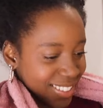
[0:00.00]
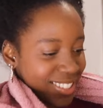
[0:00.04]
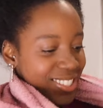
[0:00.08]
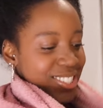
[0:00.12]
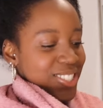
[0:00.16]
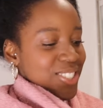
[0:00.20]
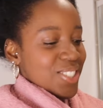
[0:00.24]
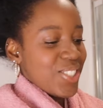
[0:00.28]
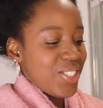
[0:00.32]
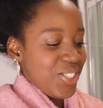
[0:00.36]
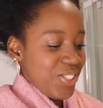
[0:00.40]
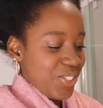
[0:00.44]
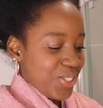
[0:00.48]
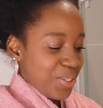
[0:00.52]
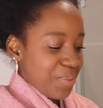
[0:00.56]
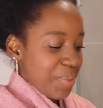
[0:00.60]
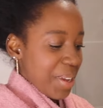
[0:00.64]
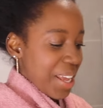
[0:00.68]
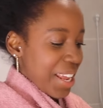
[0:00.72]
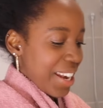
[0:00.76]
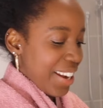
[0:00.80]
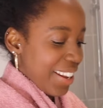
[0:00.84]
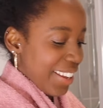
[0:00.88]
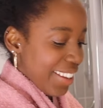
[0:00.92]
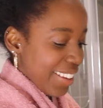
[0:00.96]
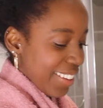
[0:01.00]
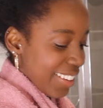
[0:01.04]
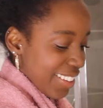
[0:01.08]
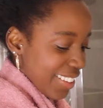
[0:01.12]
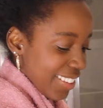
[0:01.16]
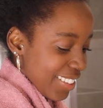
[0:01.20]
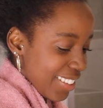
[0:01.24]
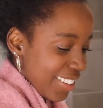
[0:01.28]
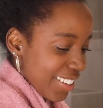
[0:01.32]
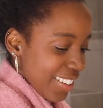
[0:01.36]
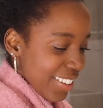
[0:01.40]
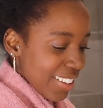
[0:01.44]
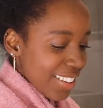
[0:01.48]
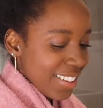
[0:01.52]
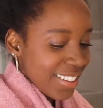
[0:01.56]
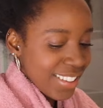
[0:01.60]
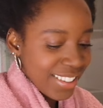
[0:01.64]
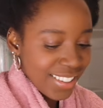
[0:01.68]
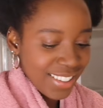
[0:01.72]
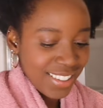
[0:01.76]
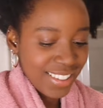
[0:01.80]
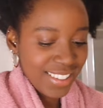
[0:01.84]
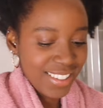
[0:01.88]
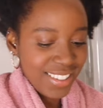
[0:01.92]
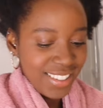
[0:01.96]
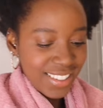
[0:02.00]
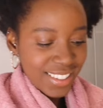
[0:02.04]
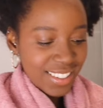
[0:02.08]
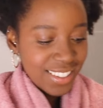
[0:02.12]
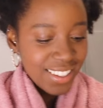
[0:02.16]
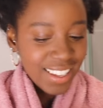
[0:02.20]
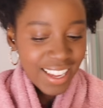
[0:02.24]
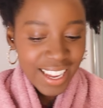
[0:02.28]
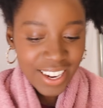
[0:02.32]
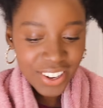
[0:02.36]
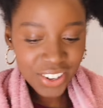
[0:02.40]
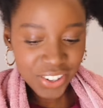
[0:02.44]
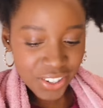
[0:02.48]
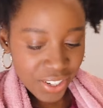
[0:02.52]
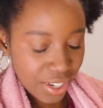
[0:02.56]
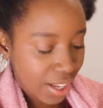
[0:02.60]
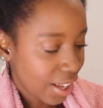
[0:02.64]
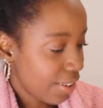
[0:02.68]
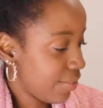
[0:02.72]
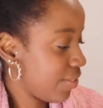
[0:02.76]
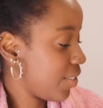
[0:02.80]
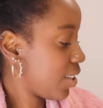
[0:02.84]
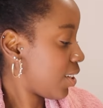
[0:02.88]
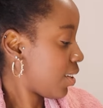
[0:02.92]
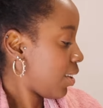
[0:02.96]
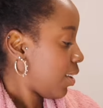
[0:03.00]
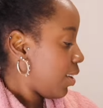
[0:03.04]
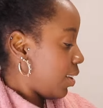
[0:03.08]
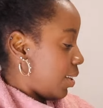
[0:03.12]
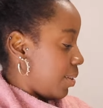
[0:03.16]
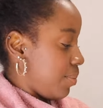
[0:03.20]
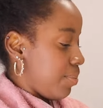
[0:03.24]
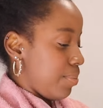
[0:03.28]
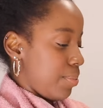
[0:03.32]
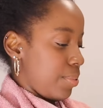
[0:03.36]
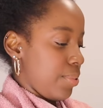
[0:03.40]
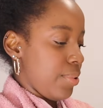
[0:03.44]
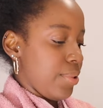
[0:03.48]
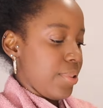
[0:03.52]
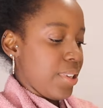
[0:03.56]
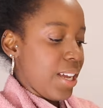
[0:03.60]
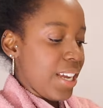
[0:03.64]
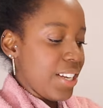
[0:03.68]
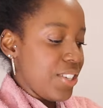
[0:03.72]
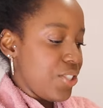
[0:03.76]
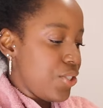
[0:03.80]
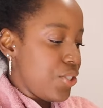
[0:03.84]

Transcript: So cute. I don't have a clip. I